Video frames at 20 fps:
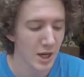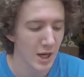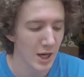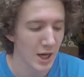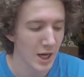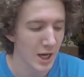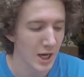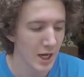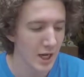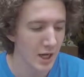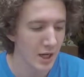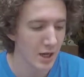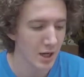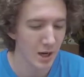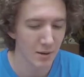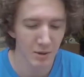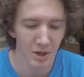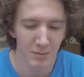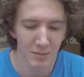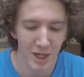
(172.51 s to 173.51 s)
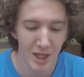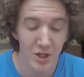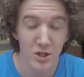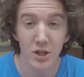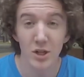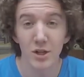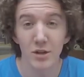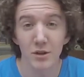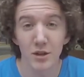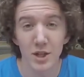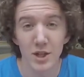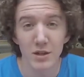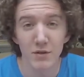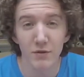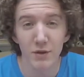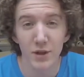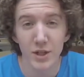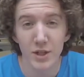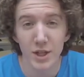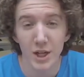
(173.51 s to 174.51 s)
And I'm gonna make sure these
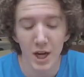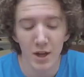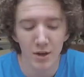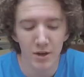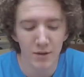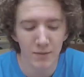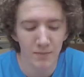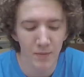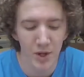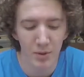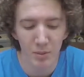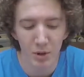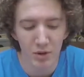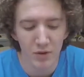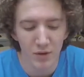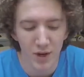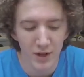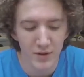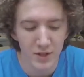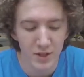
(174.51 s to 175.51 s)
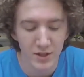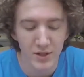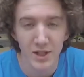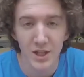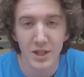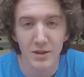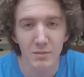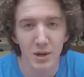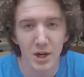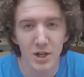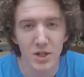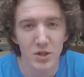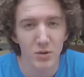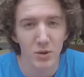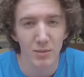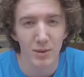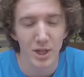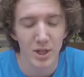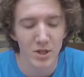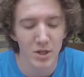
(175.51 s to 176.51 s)
fit together. They're both 5/16, but I just
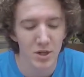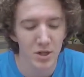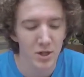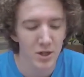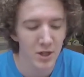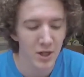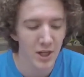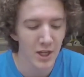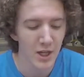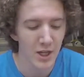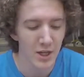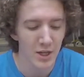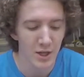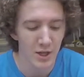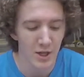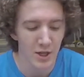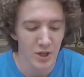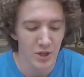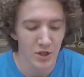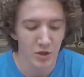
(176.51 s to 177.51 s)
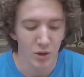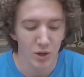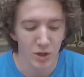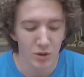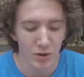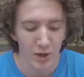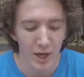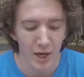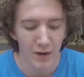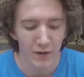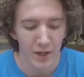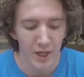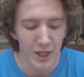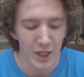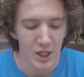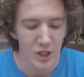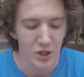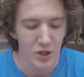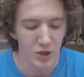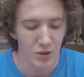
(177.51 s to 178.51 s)
wanna make sure so I don't have any
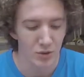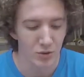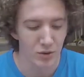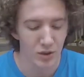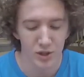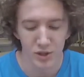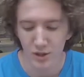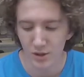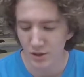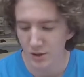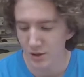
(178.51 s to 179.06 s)
issues.